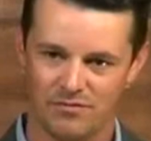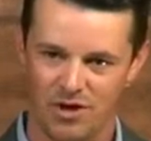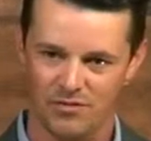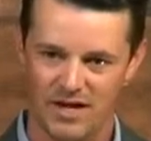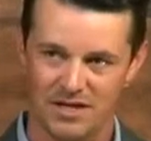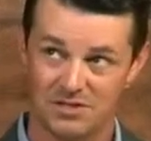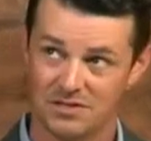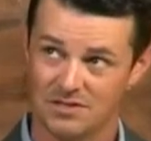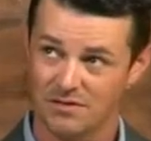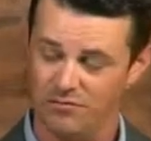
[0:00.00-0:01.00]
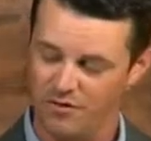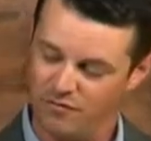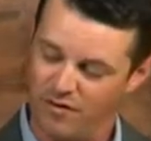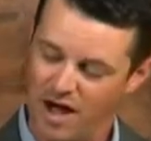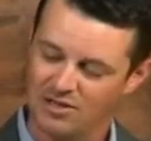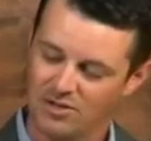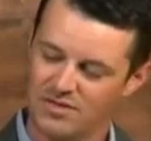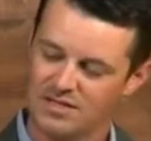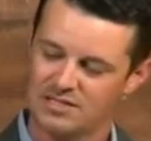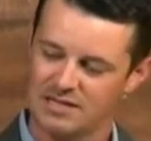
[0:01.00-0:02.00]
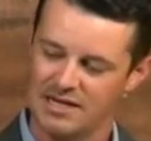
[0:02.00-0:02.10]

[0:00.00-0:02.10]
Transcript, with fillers: of all nations, if we follow this